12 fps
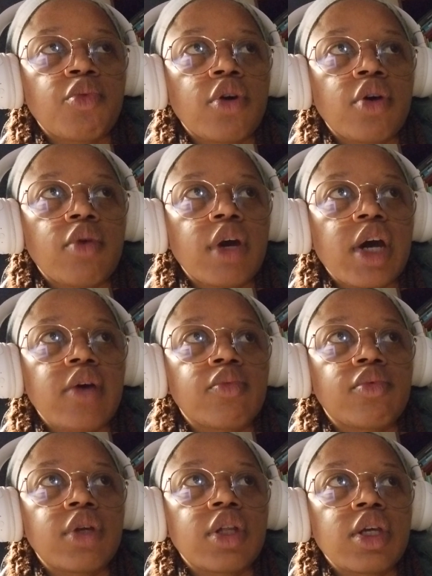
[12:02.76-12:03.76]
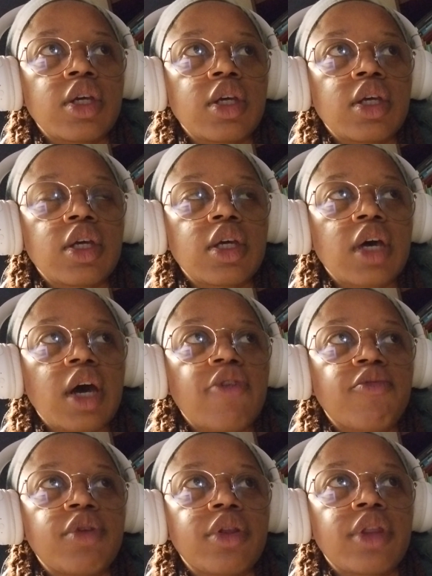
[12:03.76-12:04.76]
point where I really
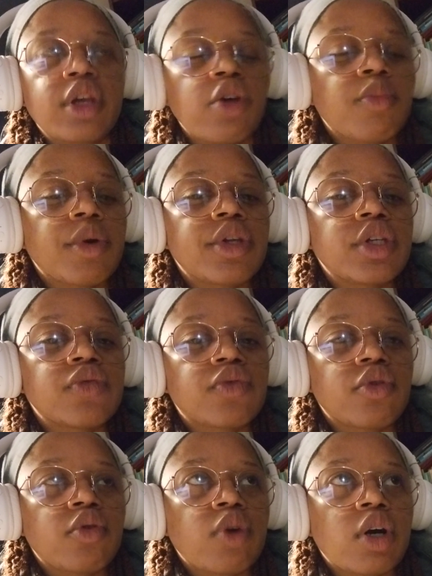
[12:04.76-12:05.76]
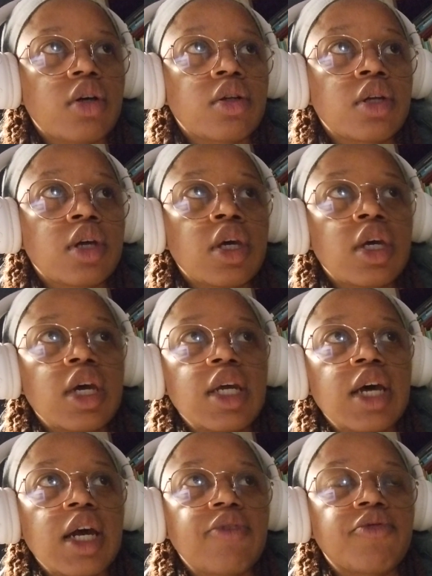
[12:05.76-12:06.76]
have been thinking about this for a while, and
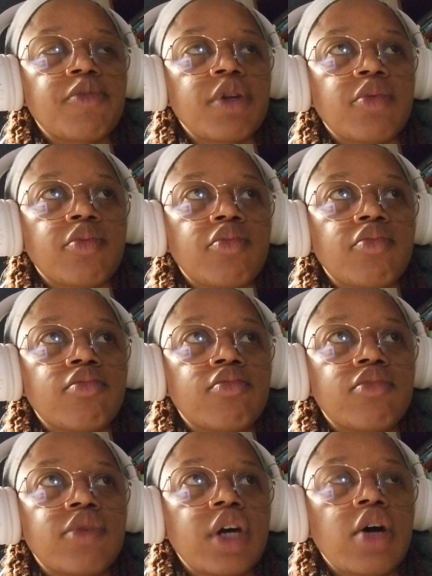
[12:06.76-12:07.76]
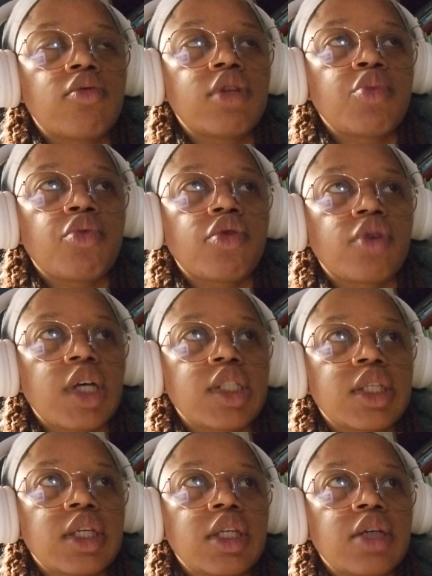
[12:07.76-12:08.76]
I've been not only
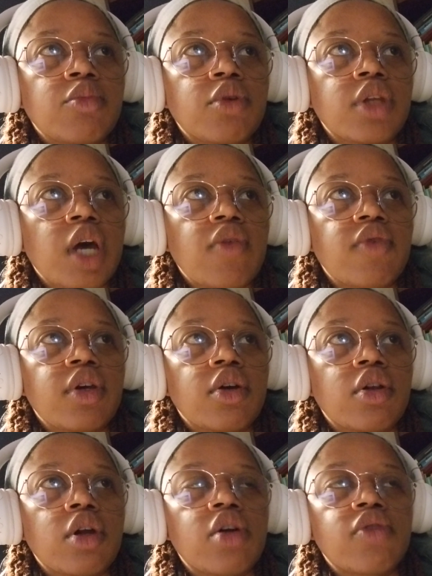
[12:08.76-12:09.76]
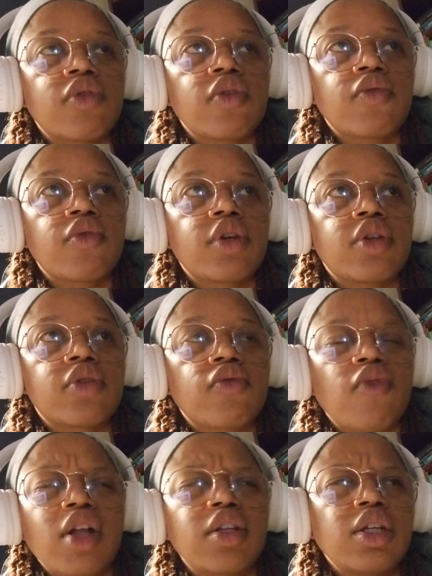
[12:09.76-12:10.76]
procrastinating, but having a lot of different
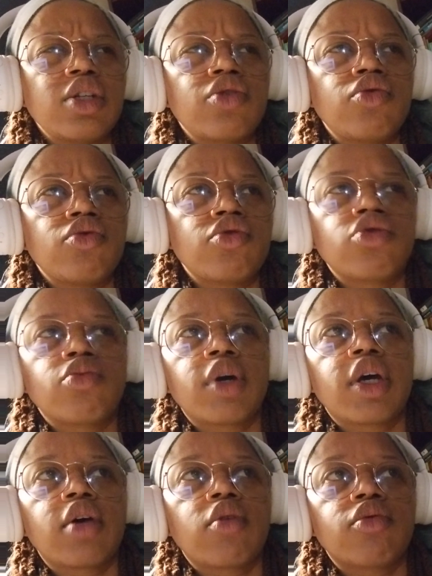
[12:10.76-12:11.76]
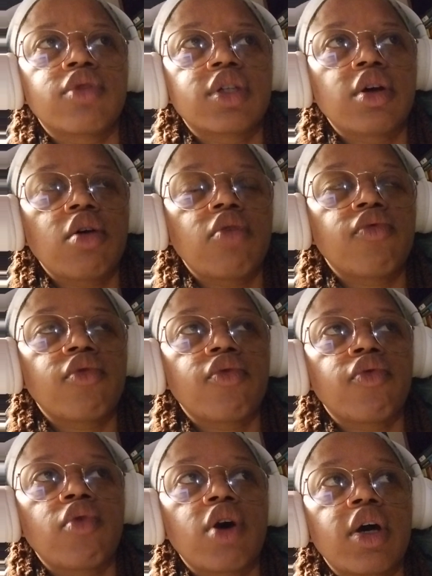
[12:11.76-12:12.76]
valid excuse to my own self of
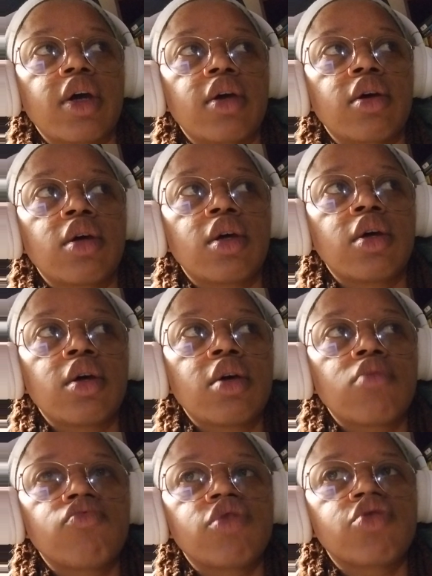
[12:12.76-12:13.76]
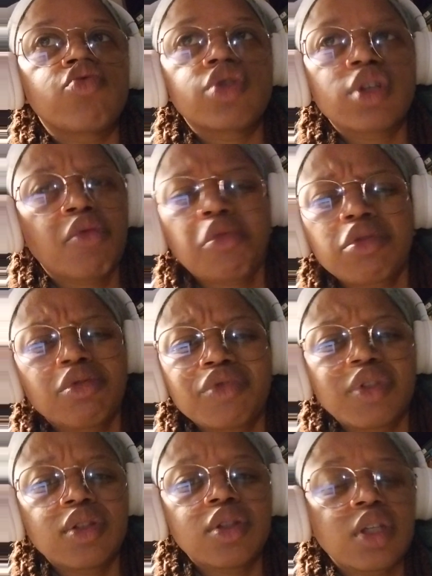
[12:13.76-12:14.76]
why this was not
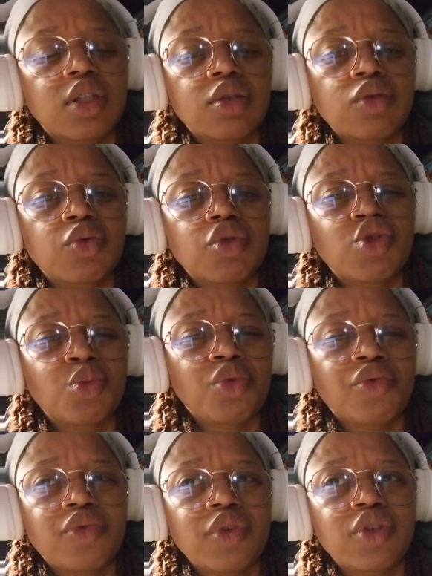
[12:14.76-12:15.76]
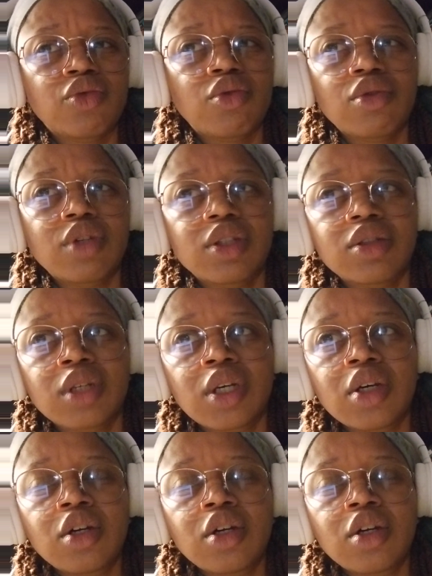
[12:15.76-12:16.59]
relevant and this was superficial, and